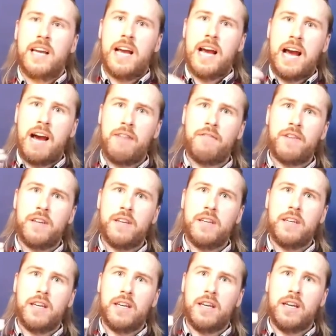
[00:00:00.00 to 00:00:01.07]

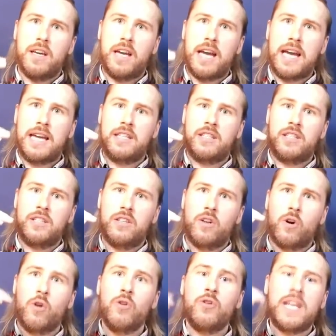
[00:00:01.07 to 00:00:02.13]
having a
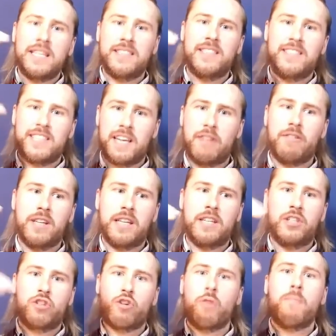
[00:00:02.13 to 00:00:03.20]
unnecessarily
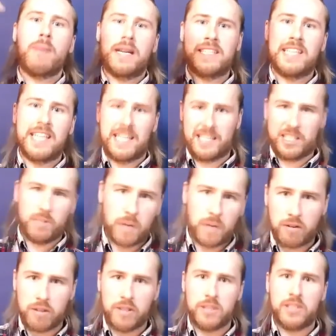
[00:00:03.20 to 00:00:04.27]
traumatic
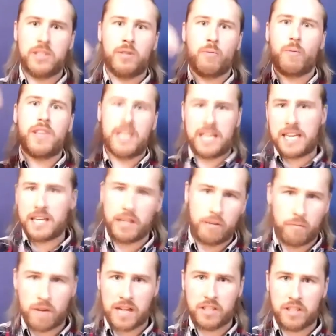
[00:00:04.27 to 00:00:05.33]
experience with a healing
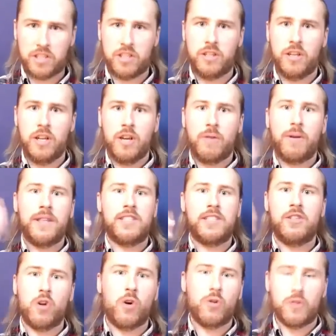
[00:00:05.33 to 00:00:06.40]
reaction when there's
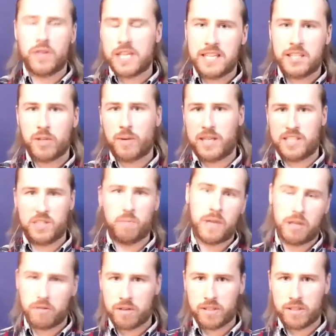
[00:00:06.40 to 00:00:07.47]
no need to
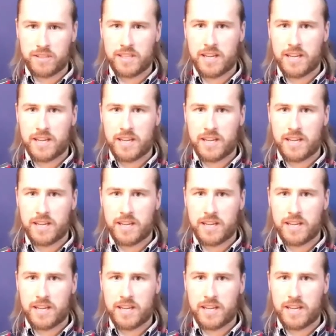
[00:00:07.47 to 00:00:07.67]
experience that.